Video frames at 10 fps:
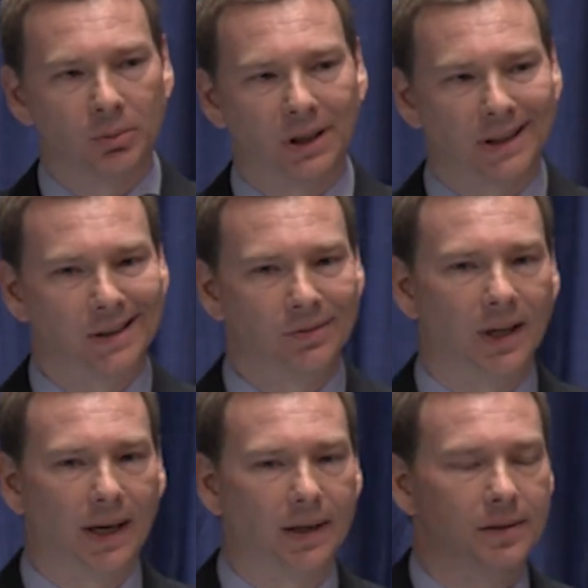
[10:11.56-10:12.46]

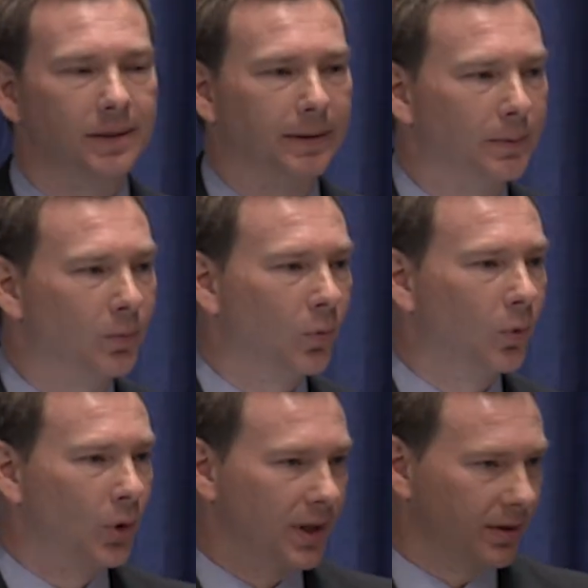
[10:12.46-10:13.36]
believe that um,
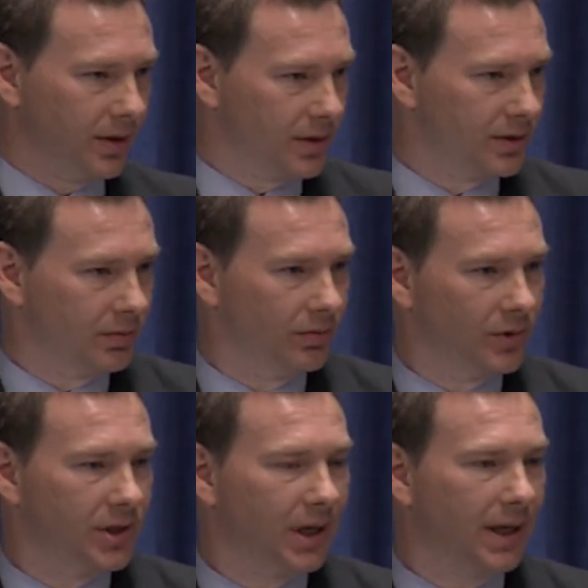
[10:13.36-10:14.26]
with this
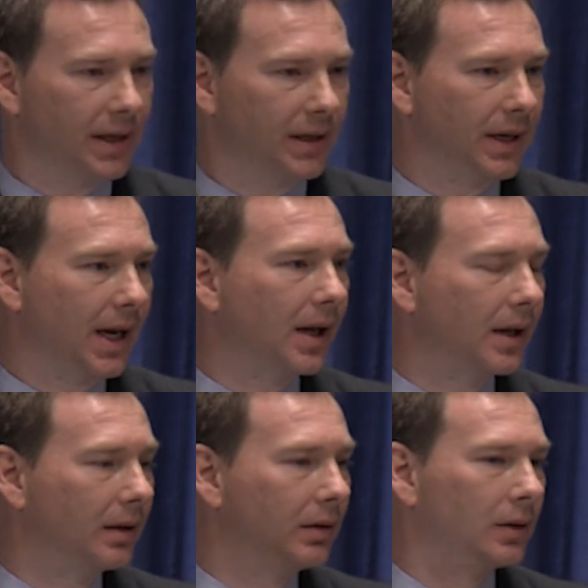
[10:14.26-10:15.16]
study in
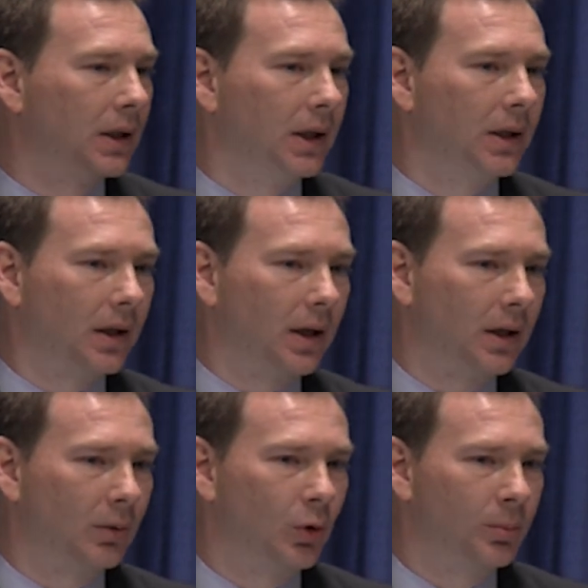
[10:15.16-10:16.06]
hand,
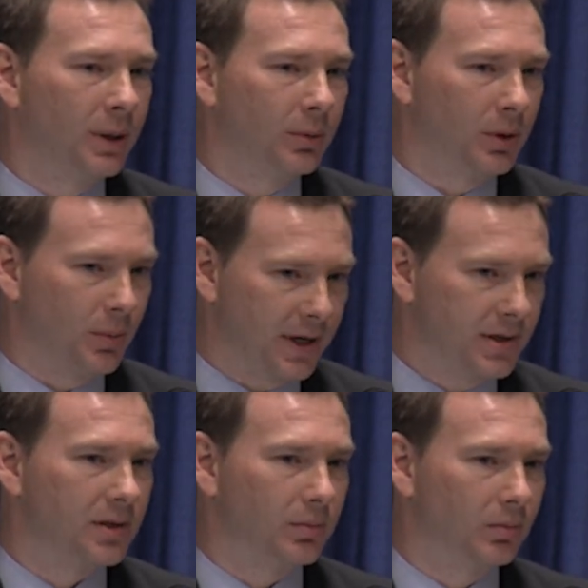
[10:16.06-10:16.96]
uh, we'll be able to
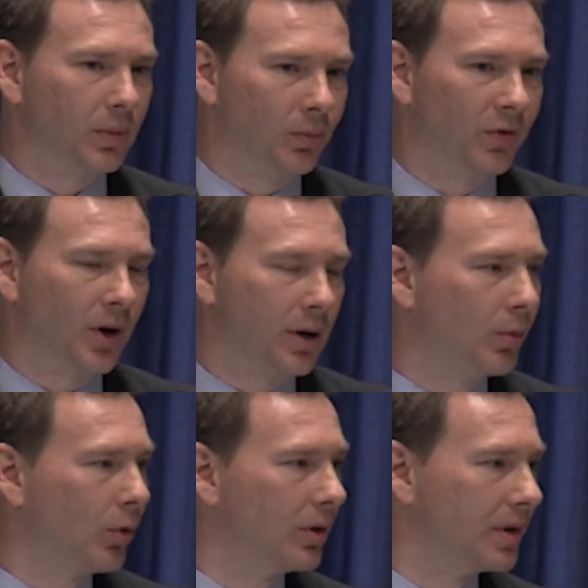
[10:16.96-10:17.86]
make some
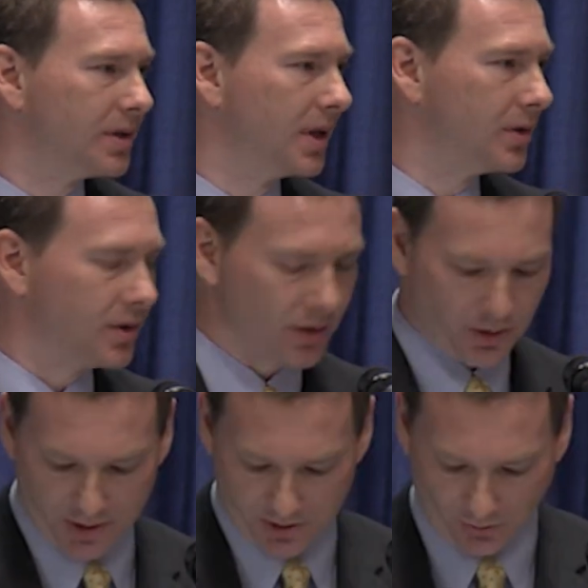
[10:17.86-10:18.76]
very important decisions
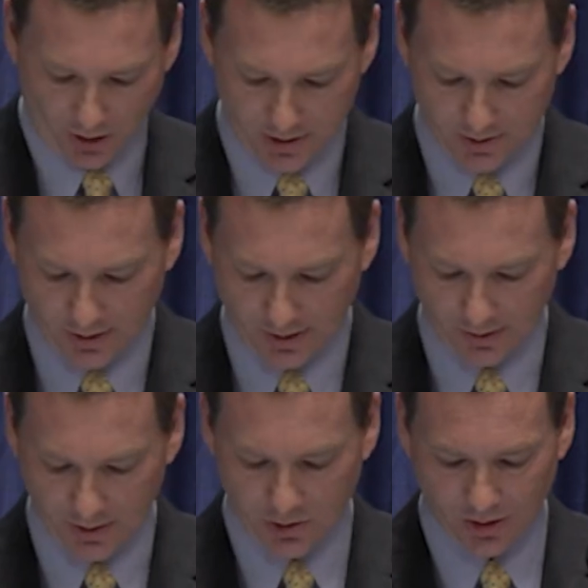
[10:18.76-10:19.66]
on this front uh,
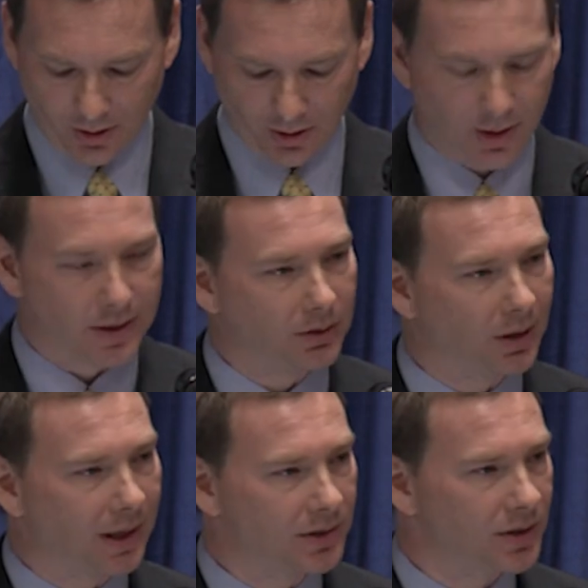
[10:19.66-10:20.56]
this year, and
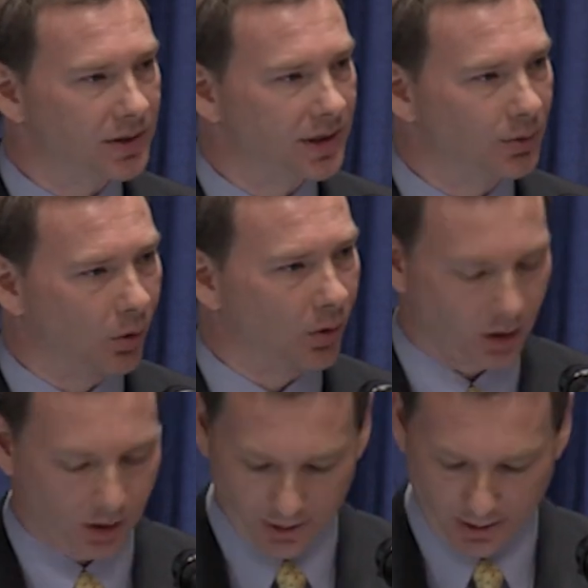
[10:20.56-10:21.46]
you'll actually see
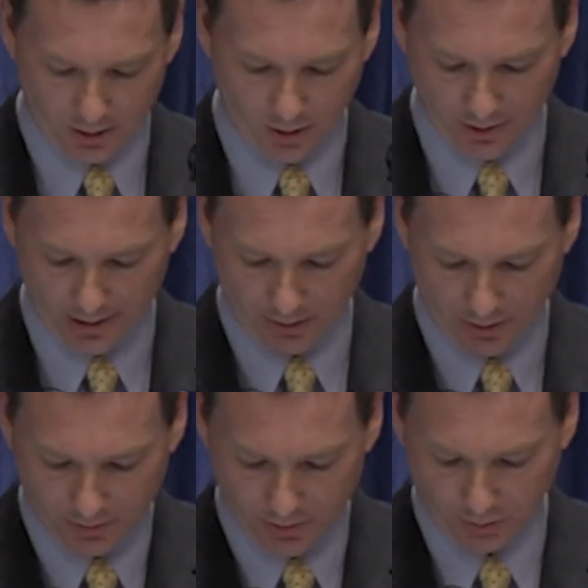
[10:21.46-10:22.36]
work uh, on that
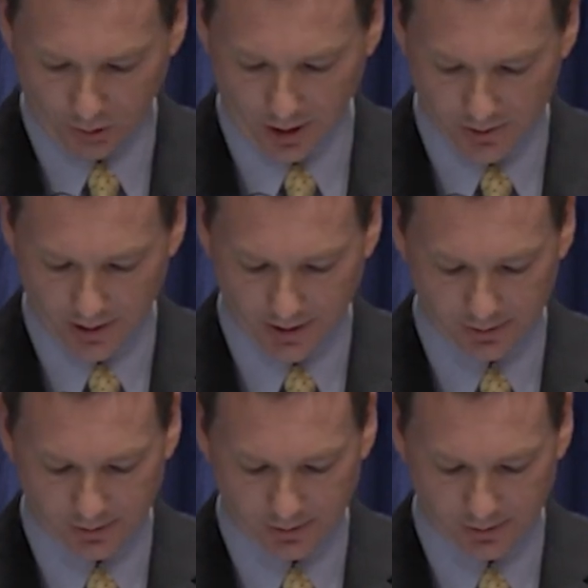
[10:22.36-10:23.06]
long-term project.